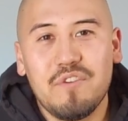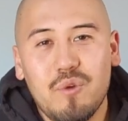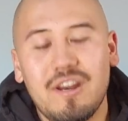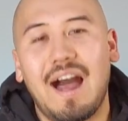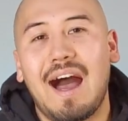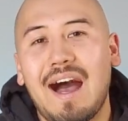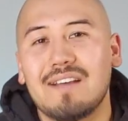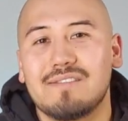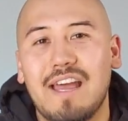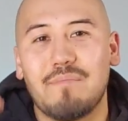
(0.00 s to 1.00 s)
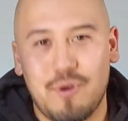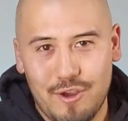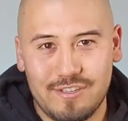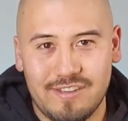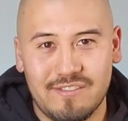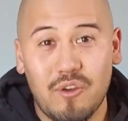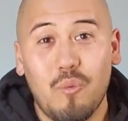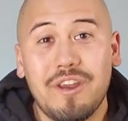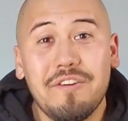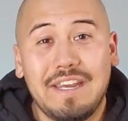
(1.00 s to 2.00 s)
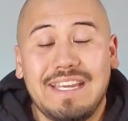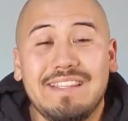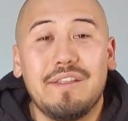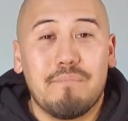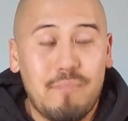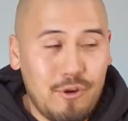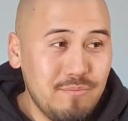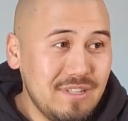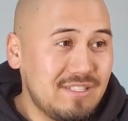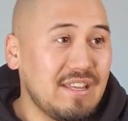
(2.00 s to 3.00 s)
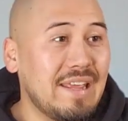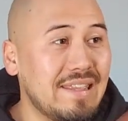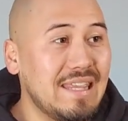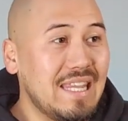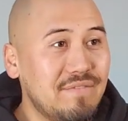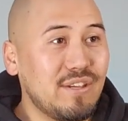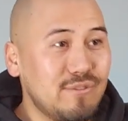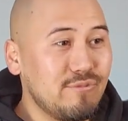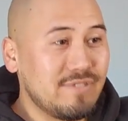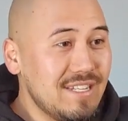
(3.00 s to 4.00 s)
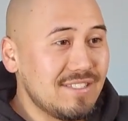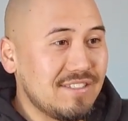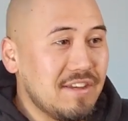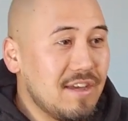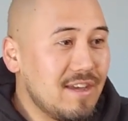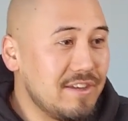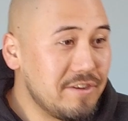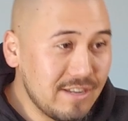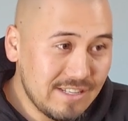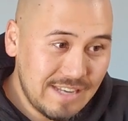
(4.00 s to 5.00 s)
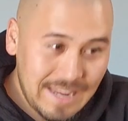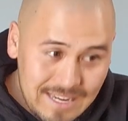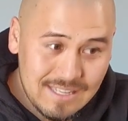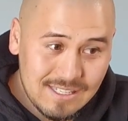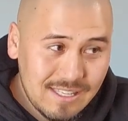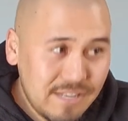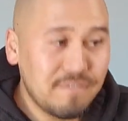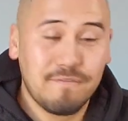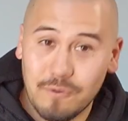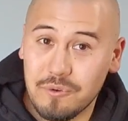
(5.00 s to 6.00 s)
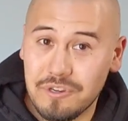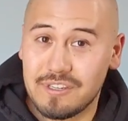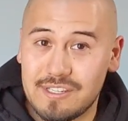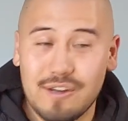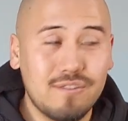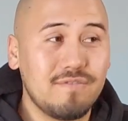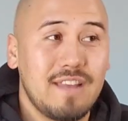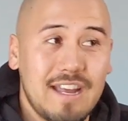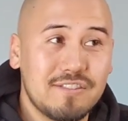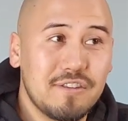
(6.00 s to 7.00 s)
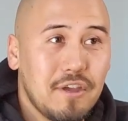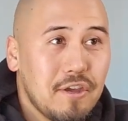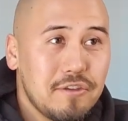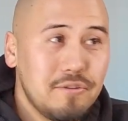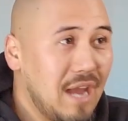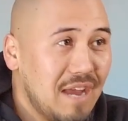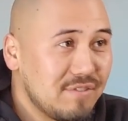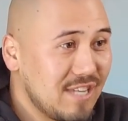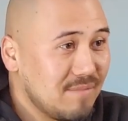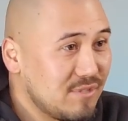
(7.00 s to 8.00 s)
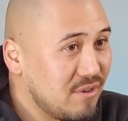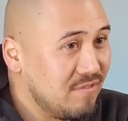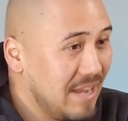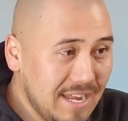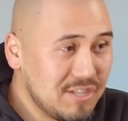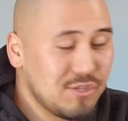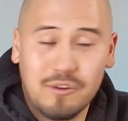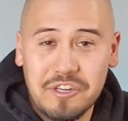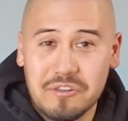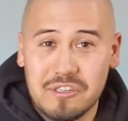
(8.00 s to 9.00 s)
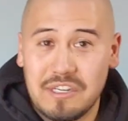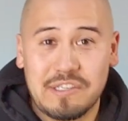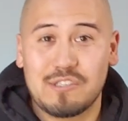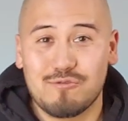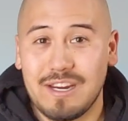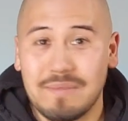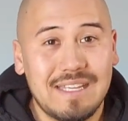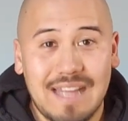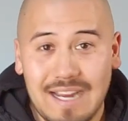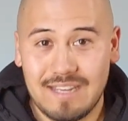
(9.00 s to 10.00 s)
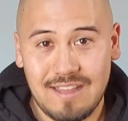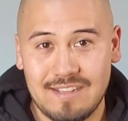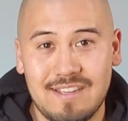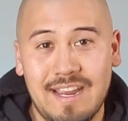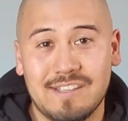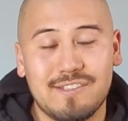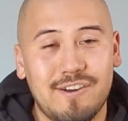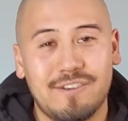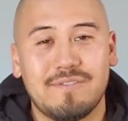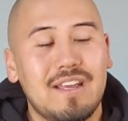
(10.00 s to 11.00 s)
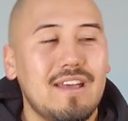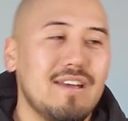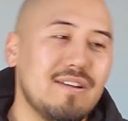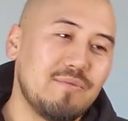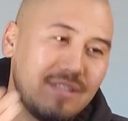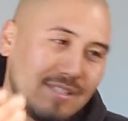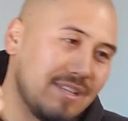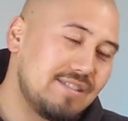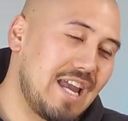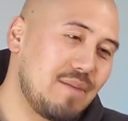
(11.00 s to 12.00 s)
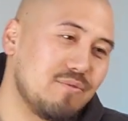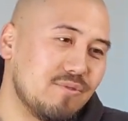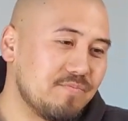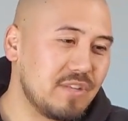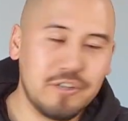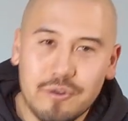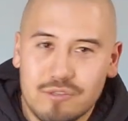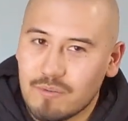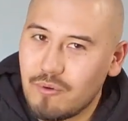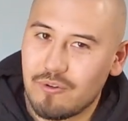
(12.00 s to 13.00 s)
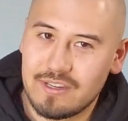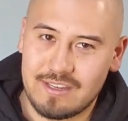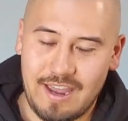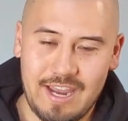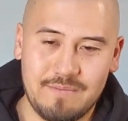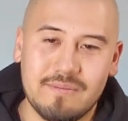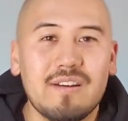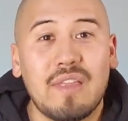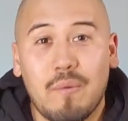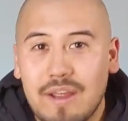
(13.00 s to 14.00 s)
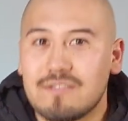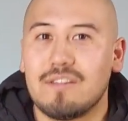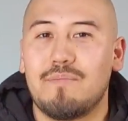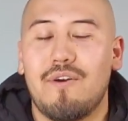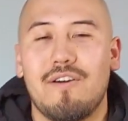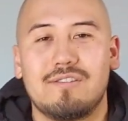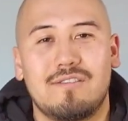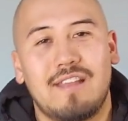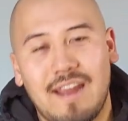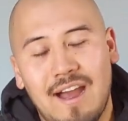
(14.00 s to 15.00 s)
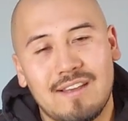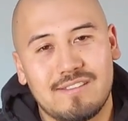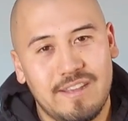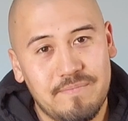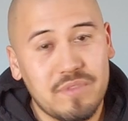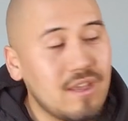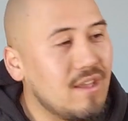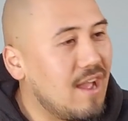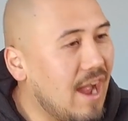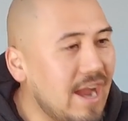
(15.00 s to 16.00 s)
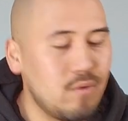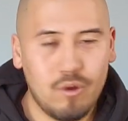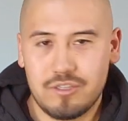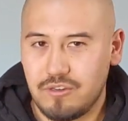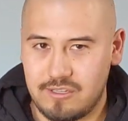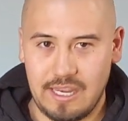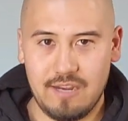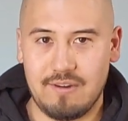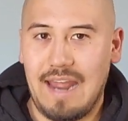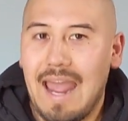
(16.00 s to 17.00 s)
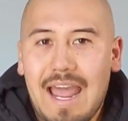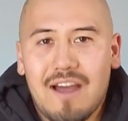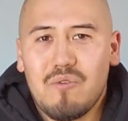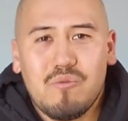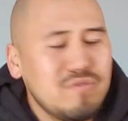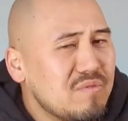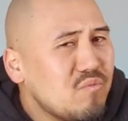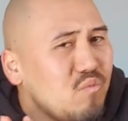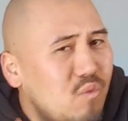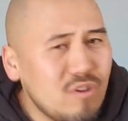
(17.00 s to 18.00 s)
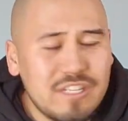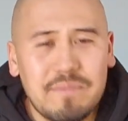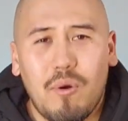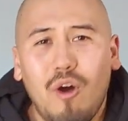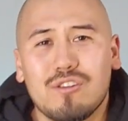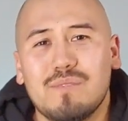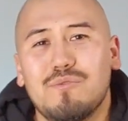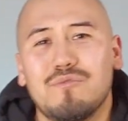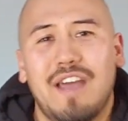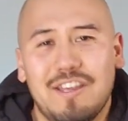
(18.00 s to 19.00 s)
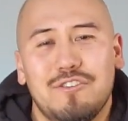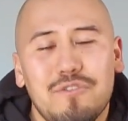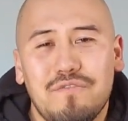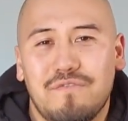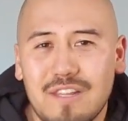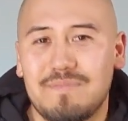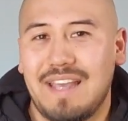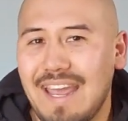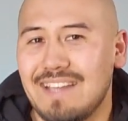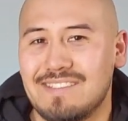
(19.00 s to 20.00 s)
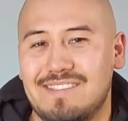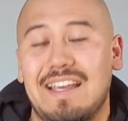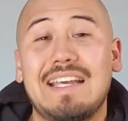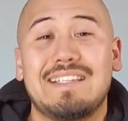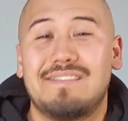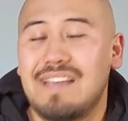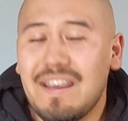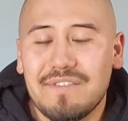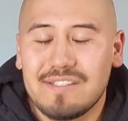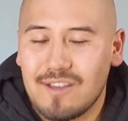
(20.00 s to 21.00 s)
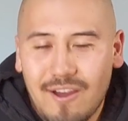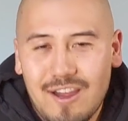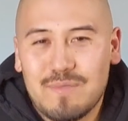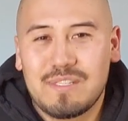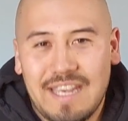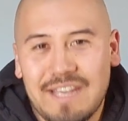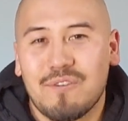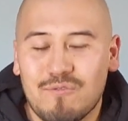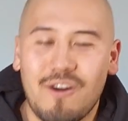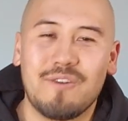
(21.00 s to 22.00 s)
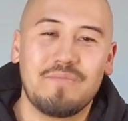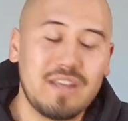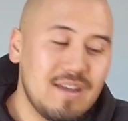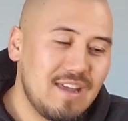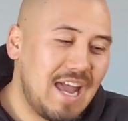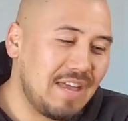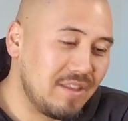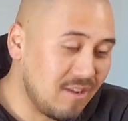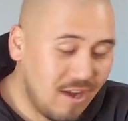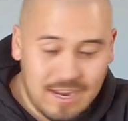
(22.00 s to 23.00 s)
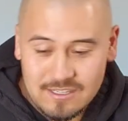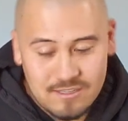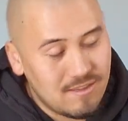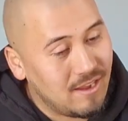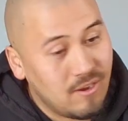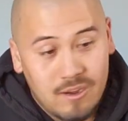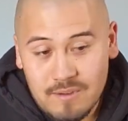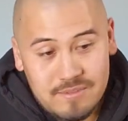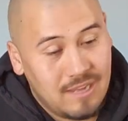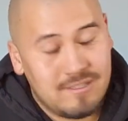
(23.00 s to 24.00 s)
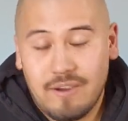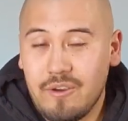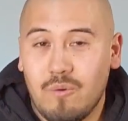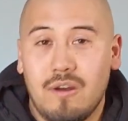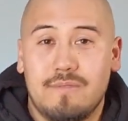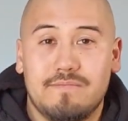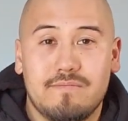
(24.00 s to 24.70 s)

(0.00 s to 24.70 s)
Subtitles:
you were to ask that person, when you're in the moment and living through this, you can easily fool yourself that you have some sort of edge, or you're just extremely lucky that day. So with this example, the news reporters came, they went to the person, they asked him, hey, what's your secret? How was it possible that you flipped heads 7 times in a row? And the guy's just like, oh, I tell you what,